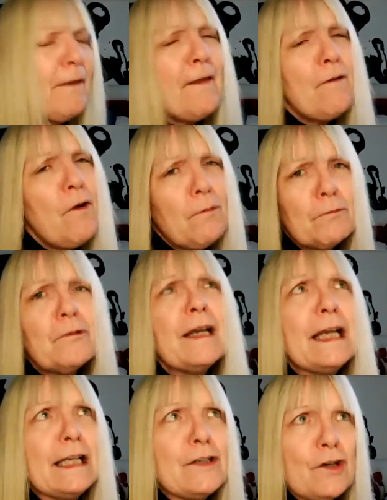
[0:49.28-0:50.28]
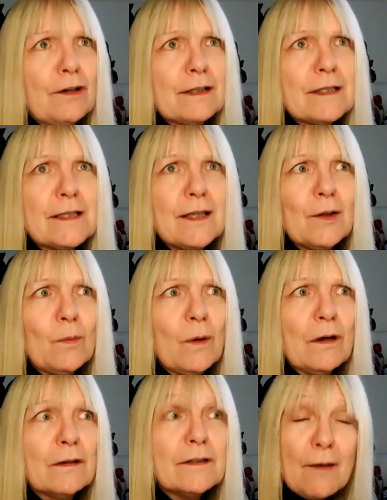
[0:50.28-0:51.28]
There aren't really giants in the
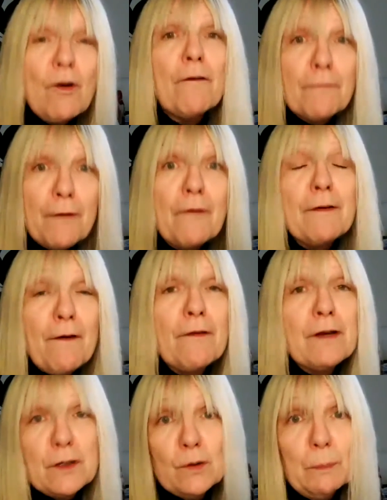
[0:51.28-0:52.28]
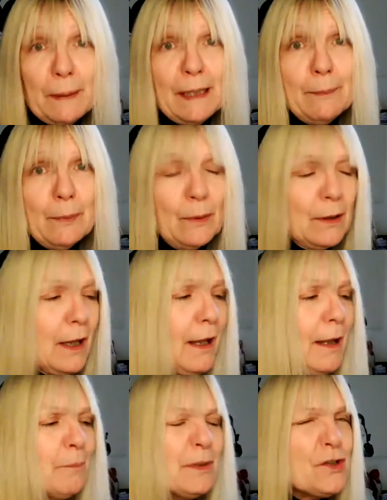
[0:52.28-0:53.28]
world. There are very, very tall people,
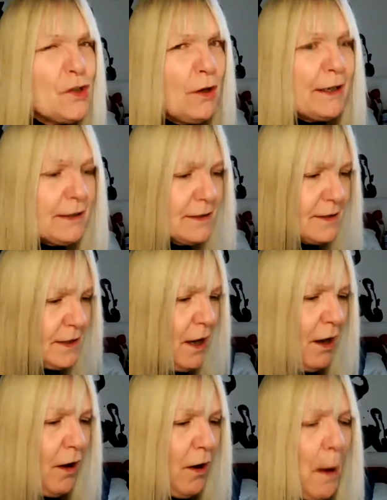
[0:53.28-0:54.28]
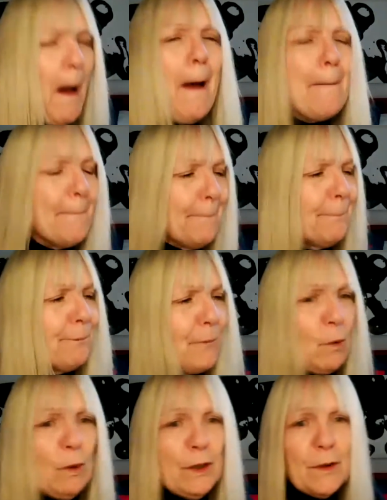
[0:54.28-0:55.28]
but giants are,
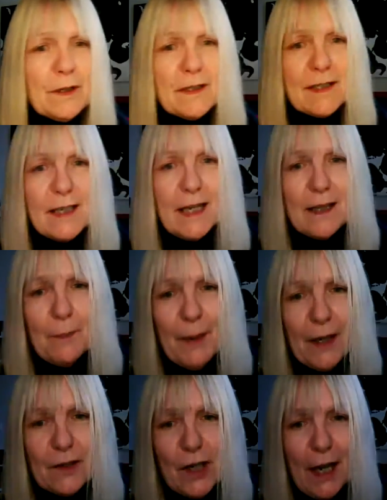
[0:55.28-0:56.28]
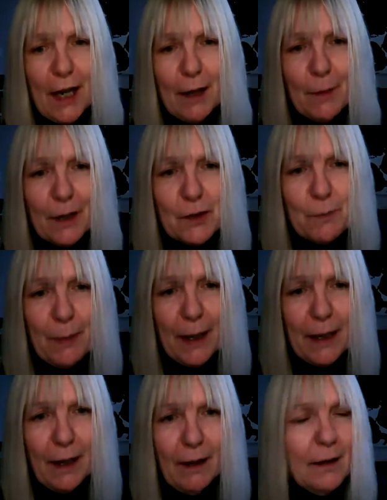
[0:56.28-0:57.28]
well, you can see in the picture how much
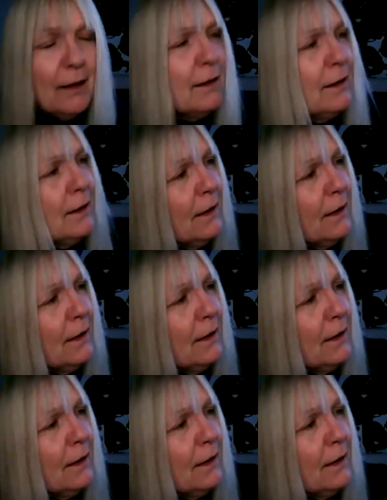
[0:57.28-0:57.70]
bigger